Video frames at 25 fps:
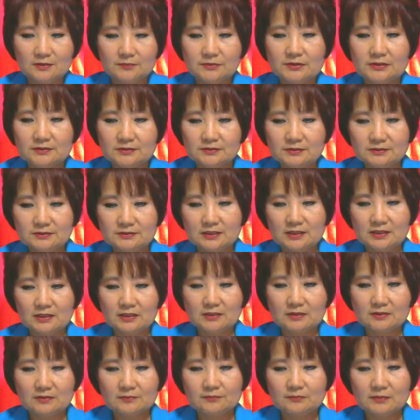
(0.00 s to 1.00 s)
because
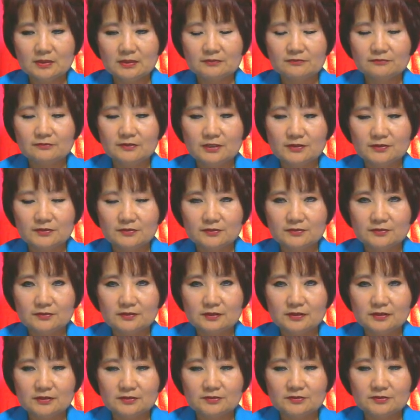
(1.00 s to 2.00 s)
my
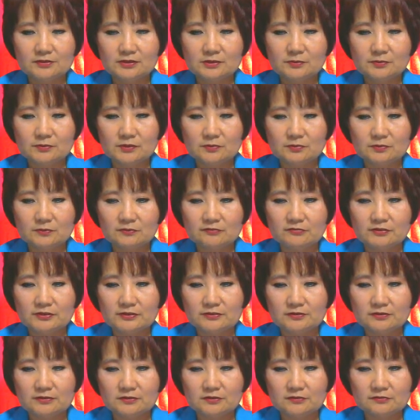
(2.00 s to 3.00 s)
father used to be a
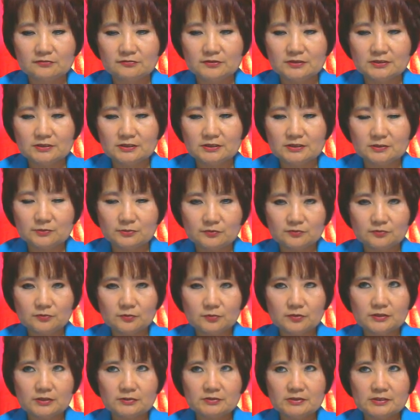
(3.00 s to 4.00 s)
professor of physics
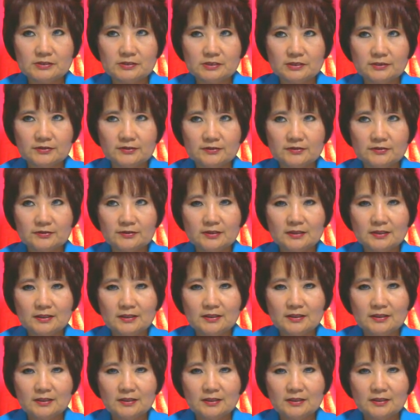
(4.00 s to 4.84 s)
before he retired,